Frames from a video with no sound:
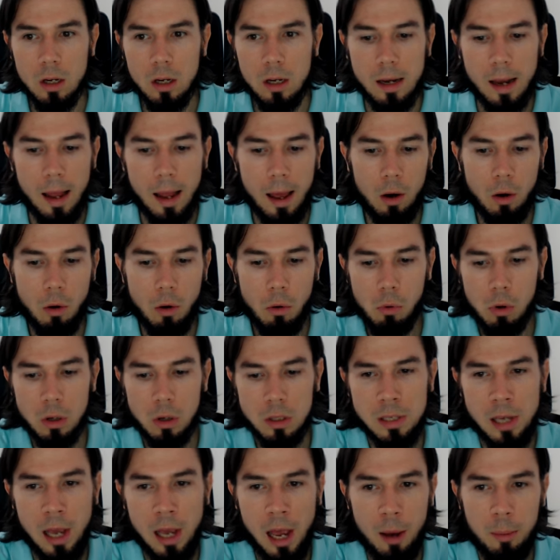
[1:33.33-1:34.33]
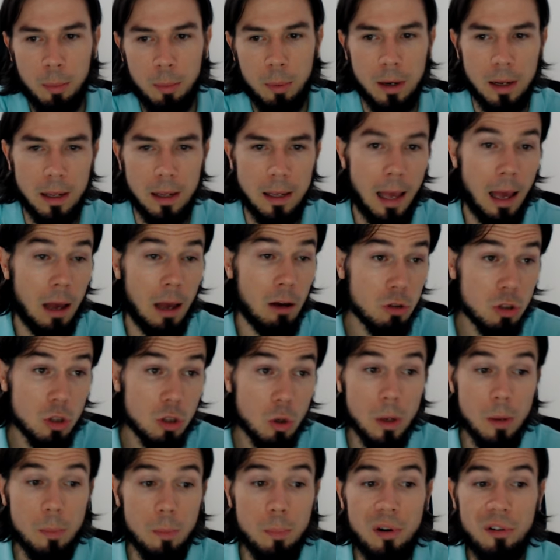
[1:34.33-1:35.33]
Now, what's happening? How
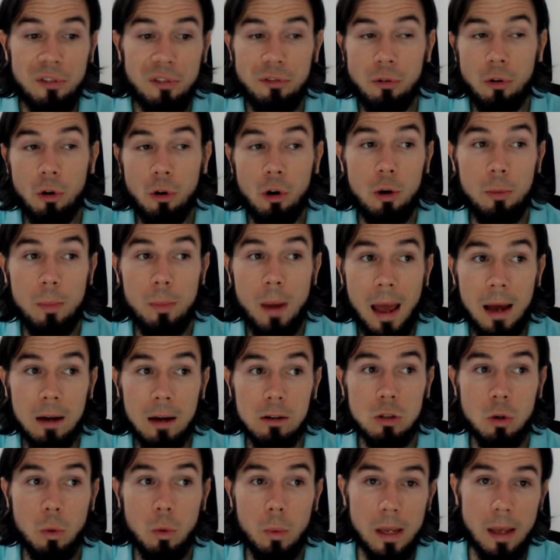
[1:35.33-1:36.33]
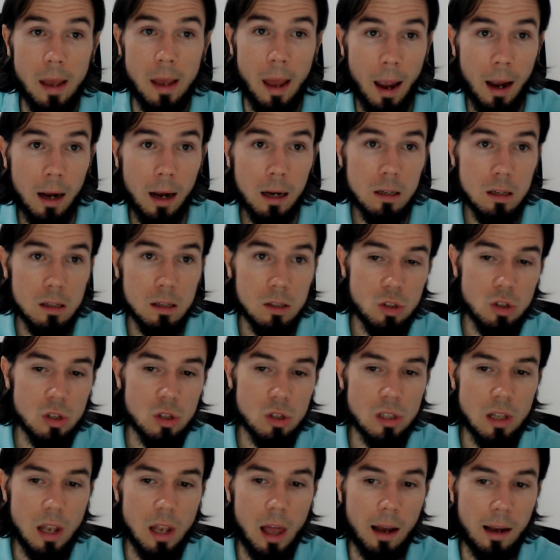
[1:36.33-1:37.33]
do we perform? How do we act? It's
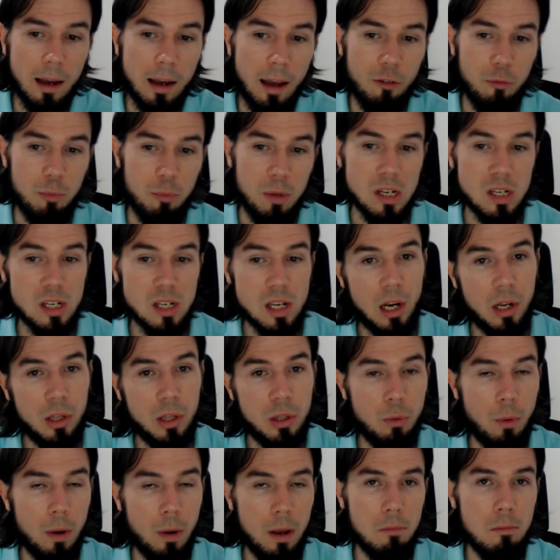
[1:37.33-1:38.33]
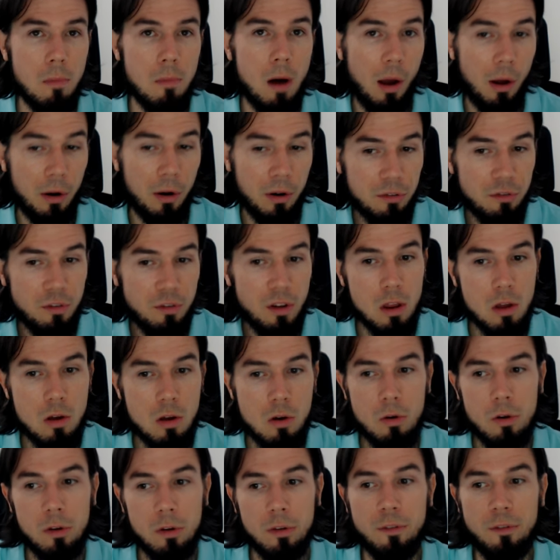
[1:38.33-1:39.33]
just like I've been telling you in my other
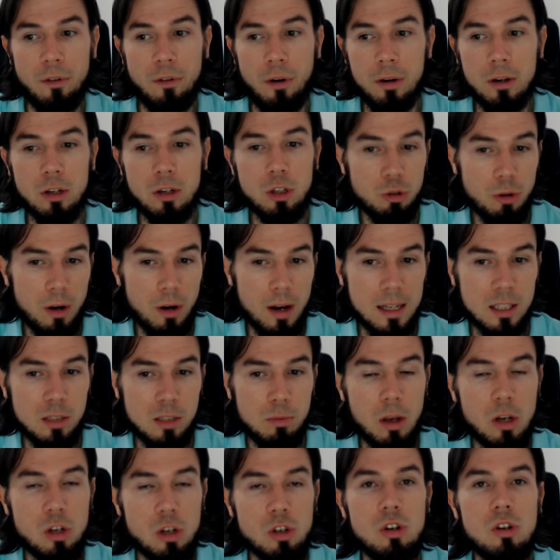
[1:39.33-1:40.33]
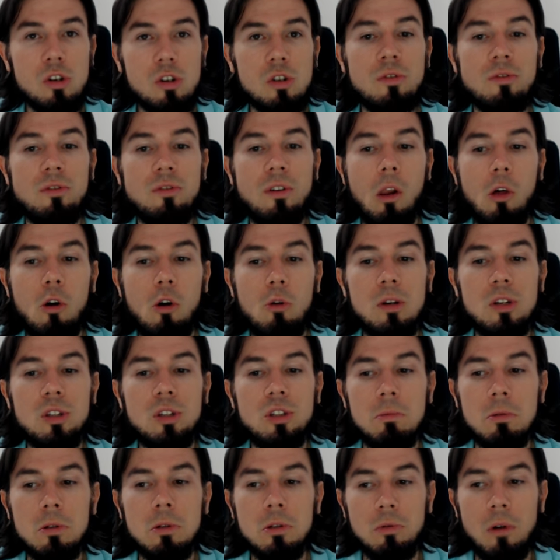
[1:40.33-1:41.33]
videos of other trades. Make sure to follow me,
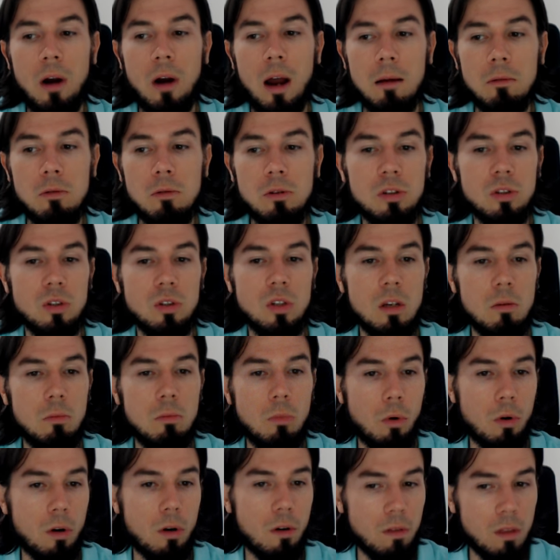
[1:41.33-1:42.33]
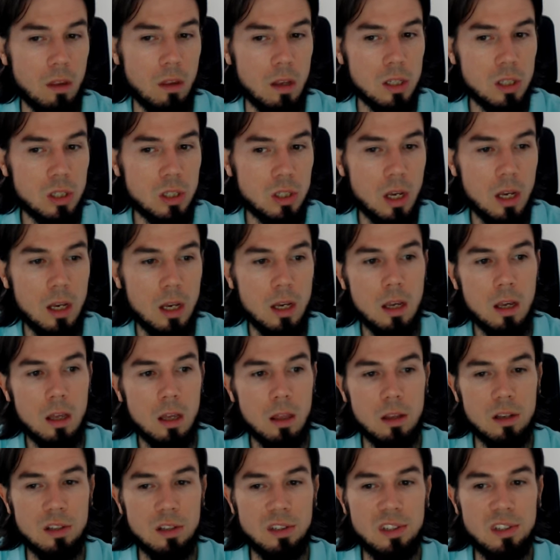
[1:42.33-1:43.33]
subscribe to see more of this.
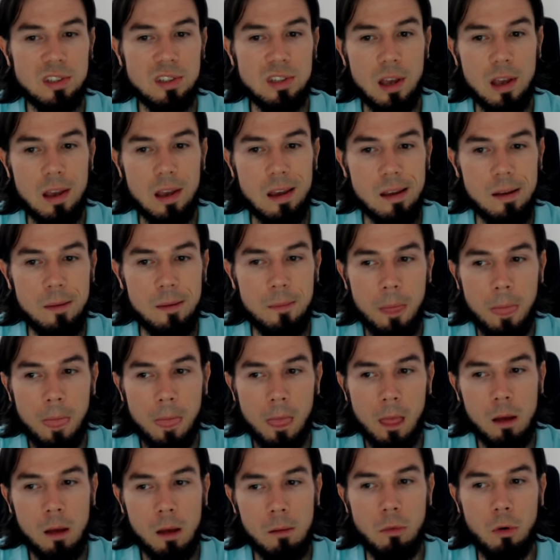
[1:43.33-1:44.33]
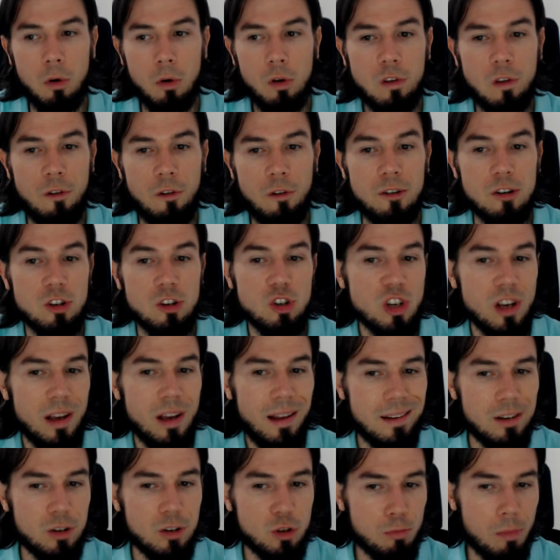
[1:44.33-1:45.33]
This is a most of a
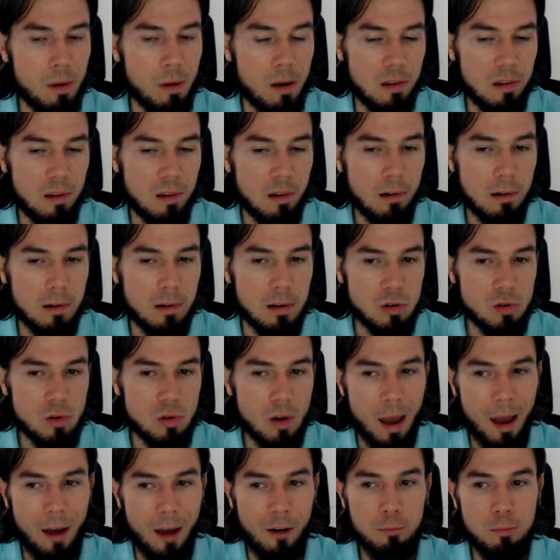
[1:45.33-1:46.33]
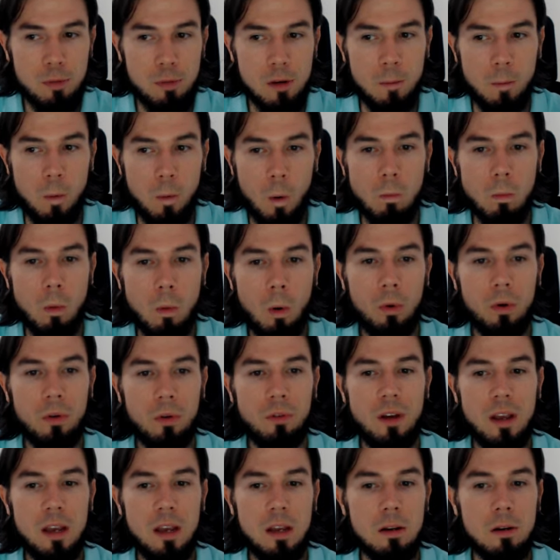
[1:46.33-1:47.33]
challenge basically to have people
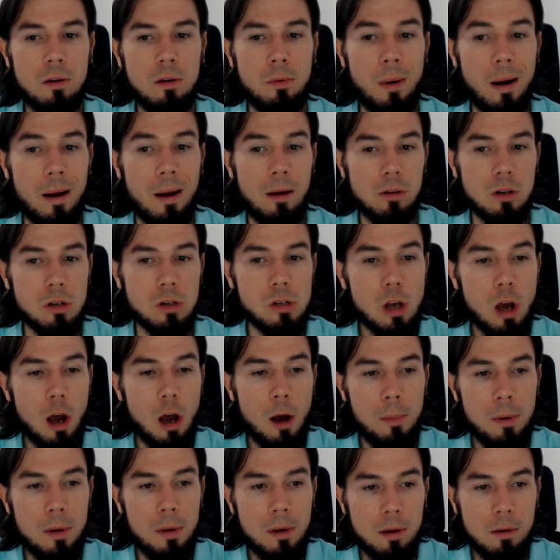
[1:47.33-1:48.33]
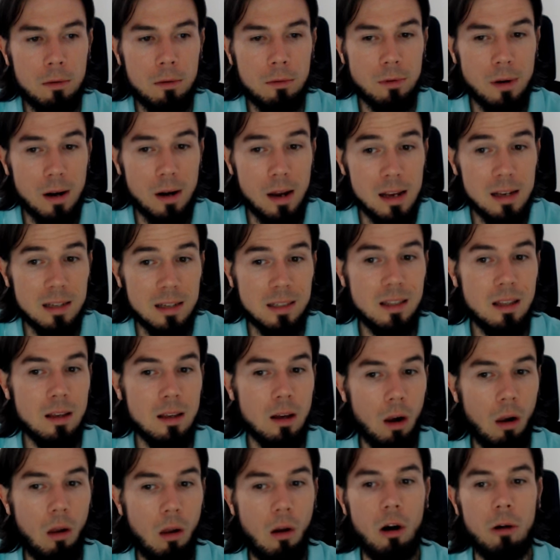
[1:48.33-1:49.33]
motivated around a topic and raise the
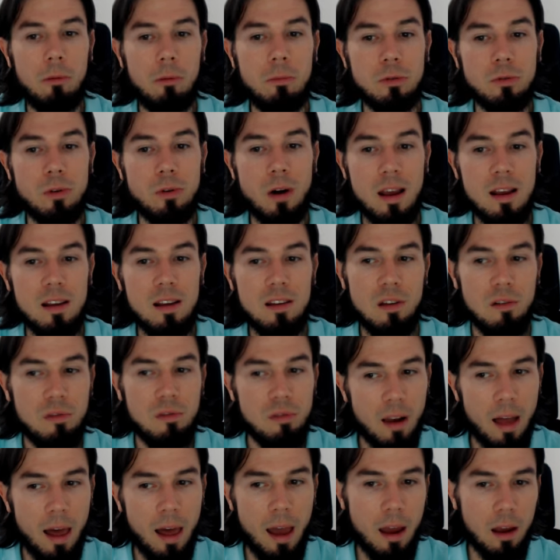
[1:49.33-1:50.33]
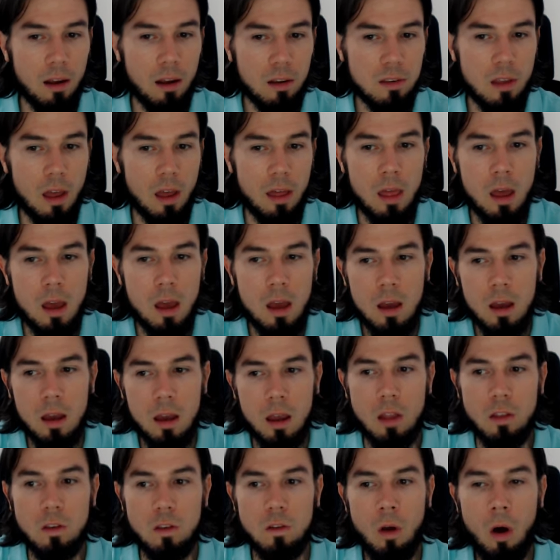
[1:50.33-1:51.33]
alarm, raise the flags that
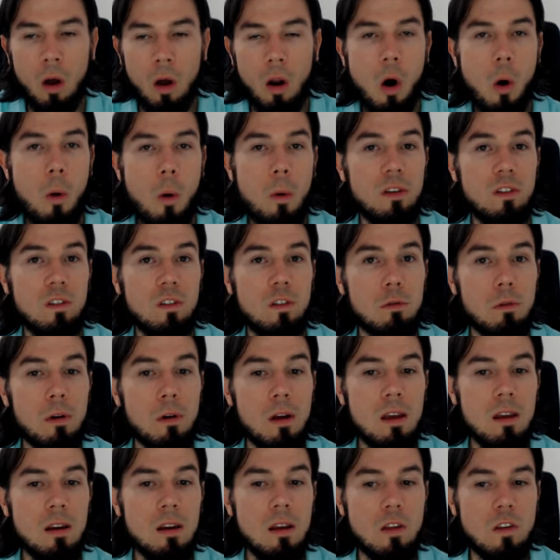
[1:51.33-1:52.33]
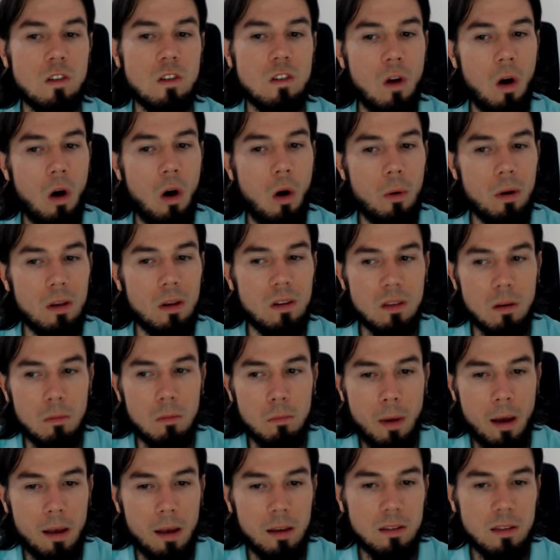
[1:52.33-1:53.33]
it's not always green, it's not always the
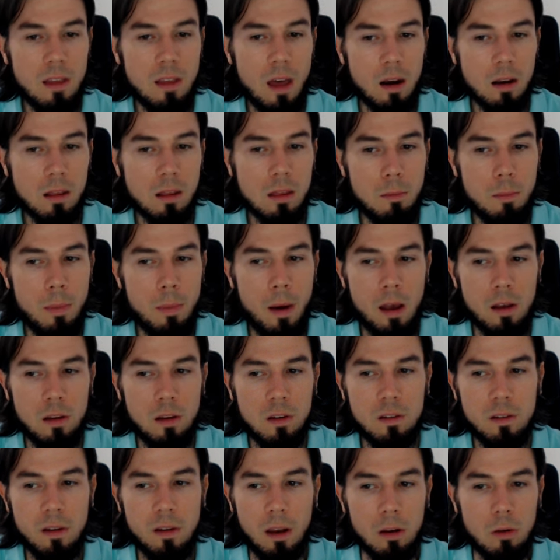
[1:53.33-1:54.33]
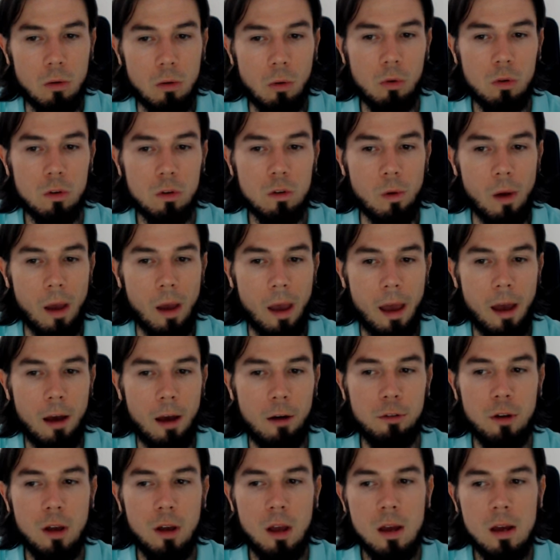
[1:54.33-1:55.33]
best out of the best, and you also
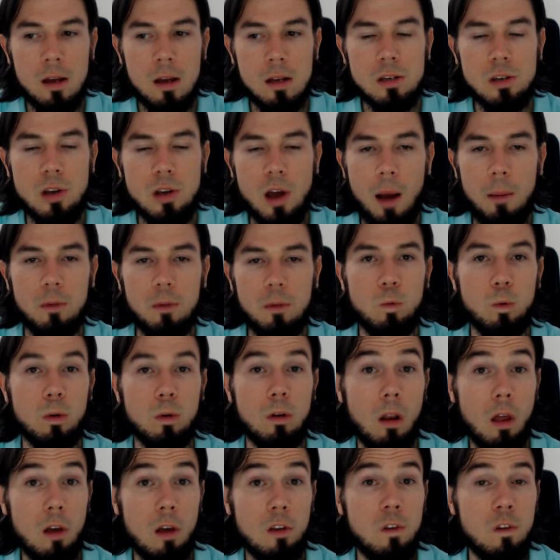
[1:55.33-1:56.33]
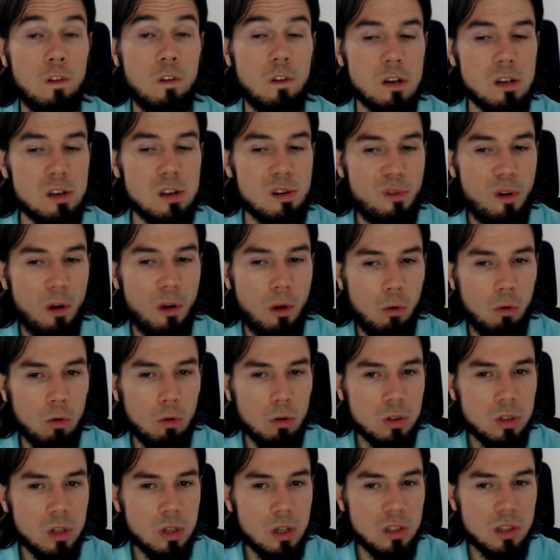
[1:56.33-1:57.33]
have times with losses and
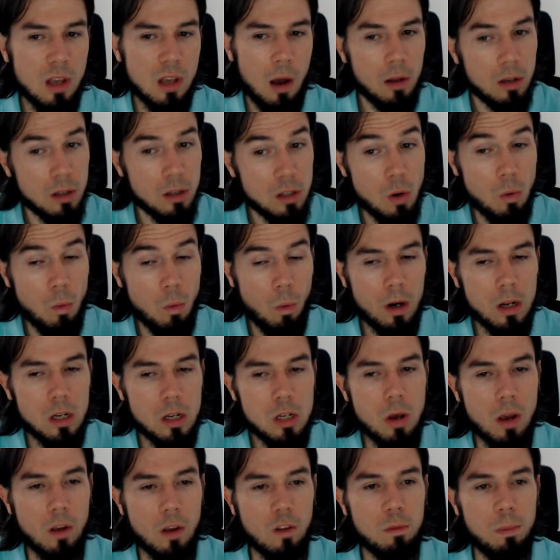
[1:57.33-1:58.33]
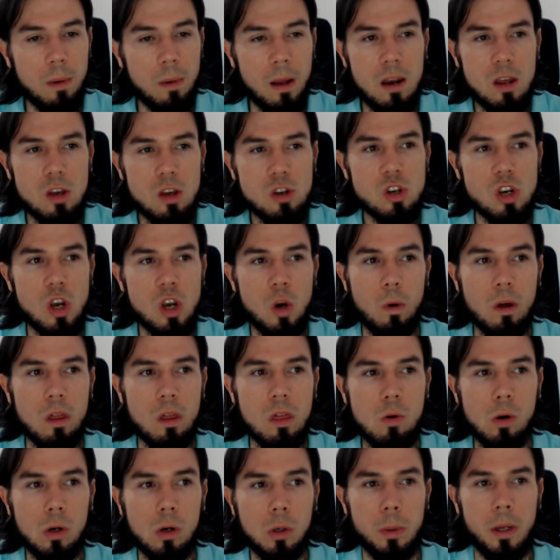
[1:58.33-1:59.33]
difficulties. I did wanted to explain and share
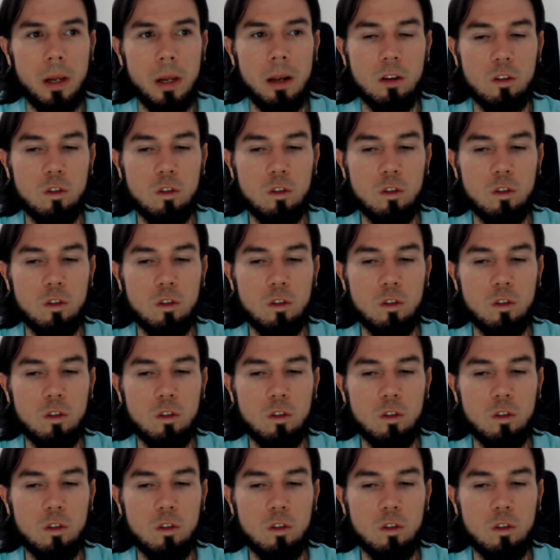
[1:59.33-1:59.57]
with you a real